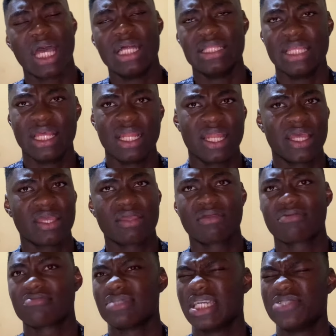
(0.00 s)
and then like
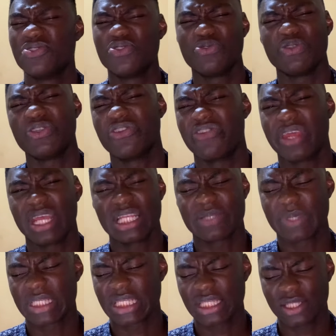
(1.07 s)
I don't
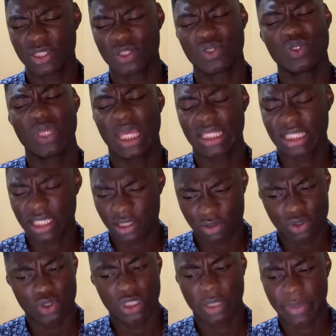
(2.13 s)
regret my skin. You guys
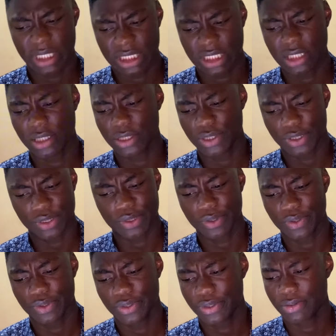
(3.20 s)
know that my skin is doing
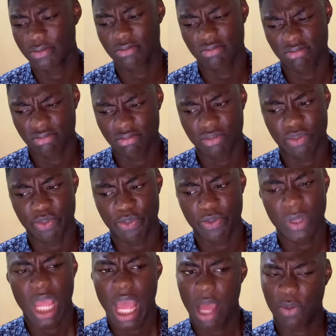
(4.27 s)
good
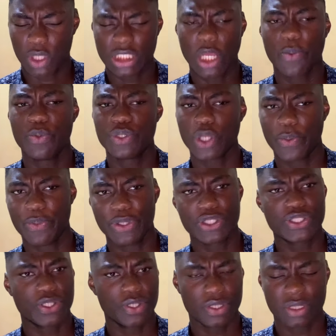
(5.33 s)
because I'll put up
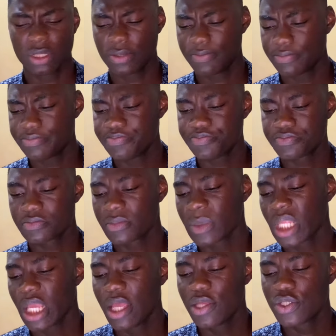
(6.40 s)
pictures.
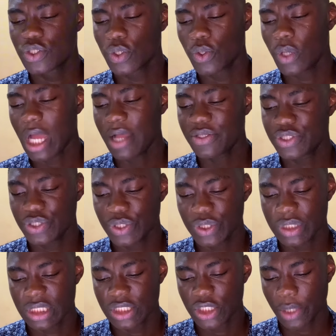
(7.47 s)
So how to
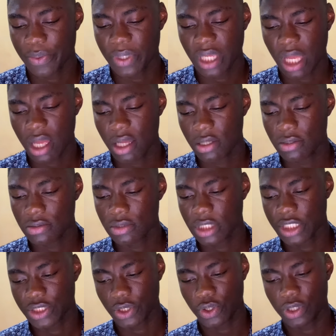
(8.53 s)
use the topical
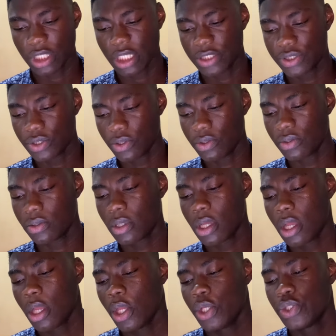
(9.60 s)
ketoconazole.
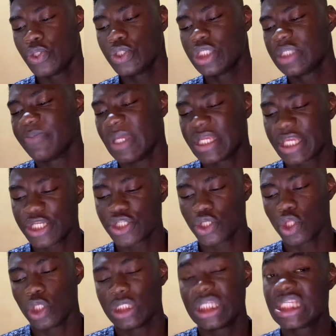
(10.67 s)
Use this
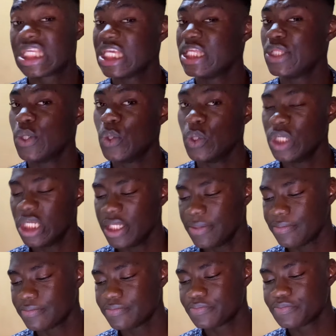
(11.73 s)
medication on skin only.